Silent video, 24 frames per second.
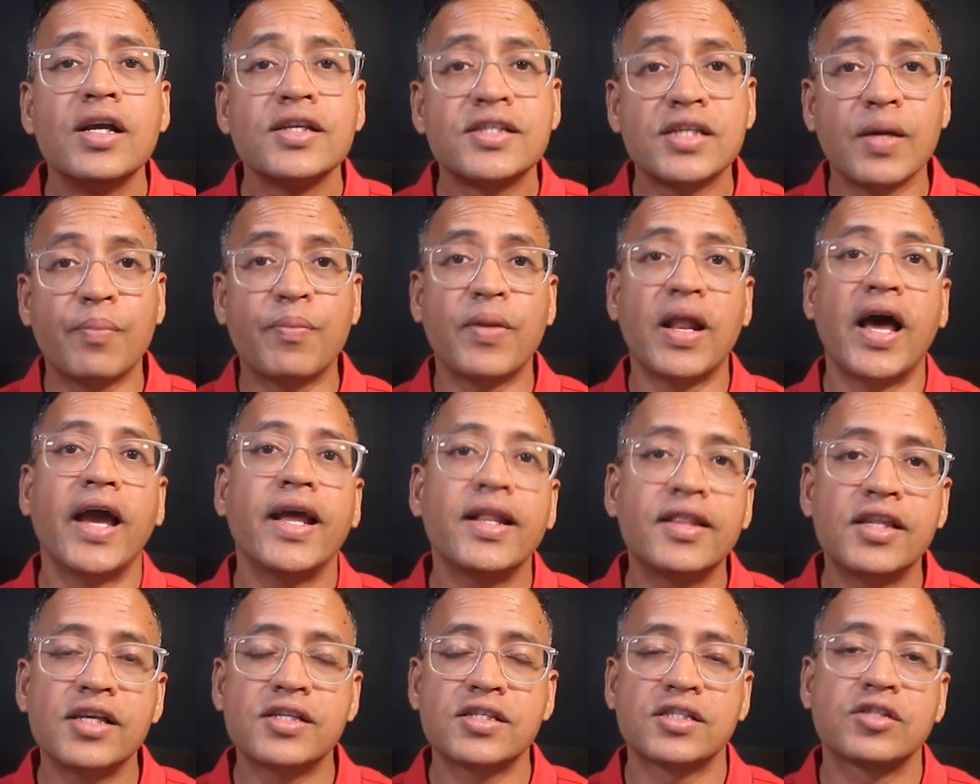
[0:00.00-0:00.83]

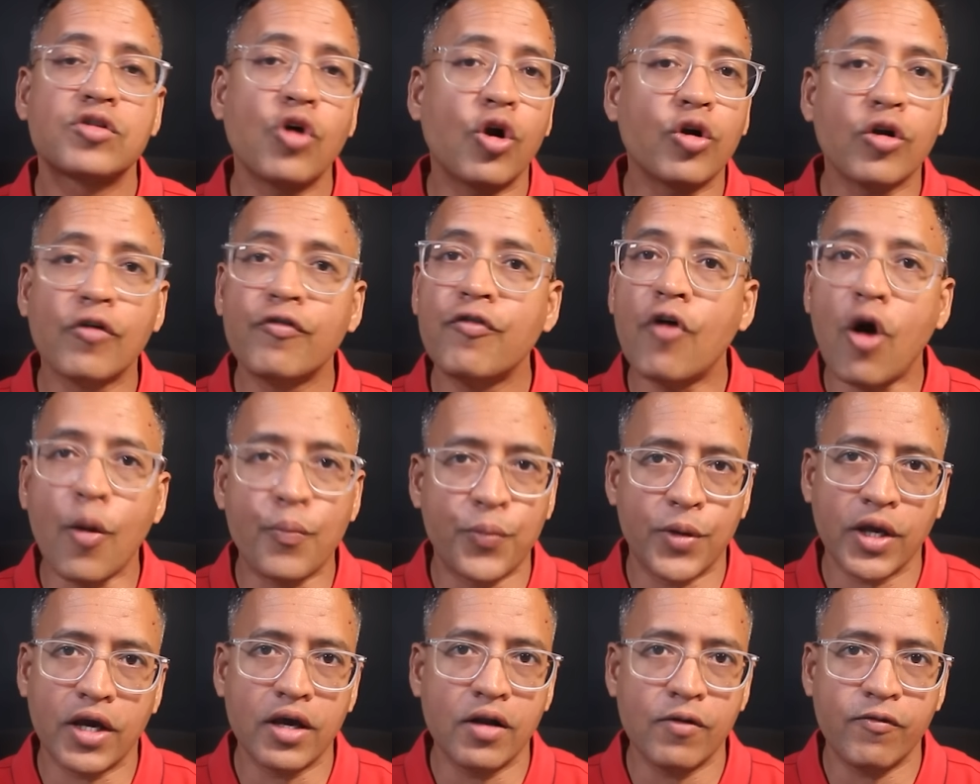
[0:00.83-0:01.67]
supply this sort of
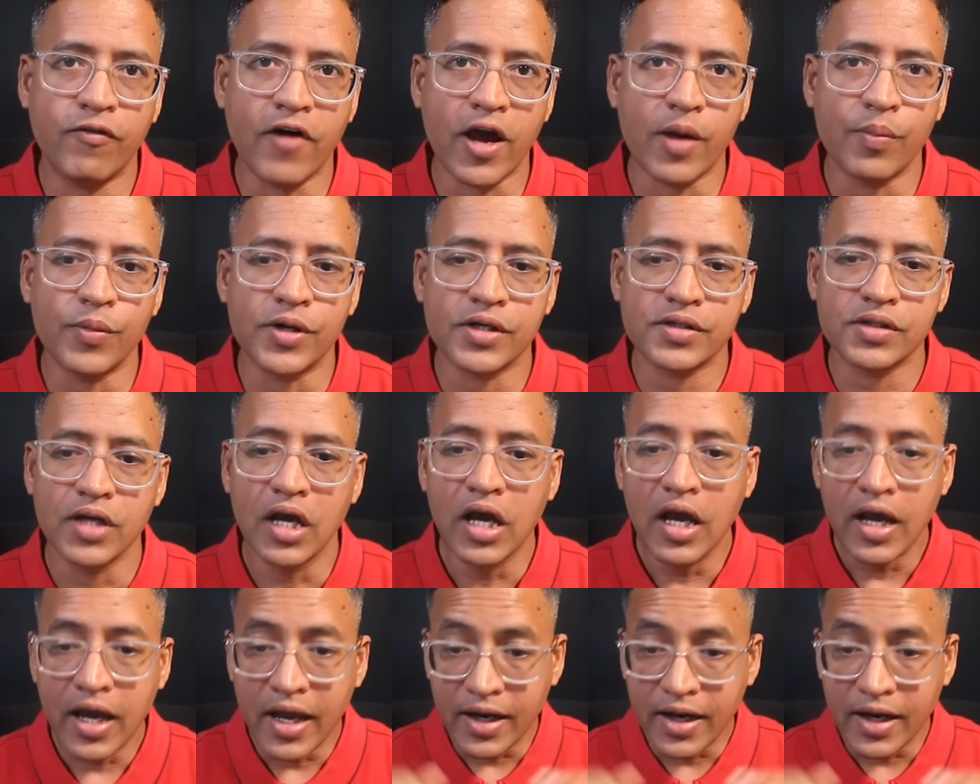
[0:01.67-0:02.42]
optical fibers.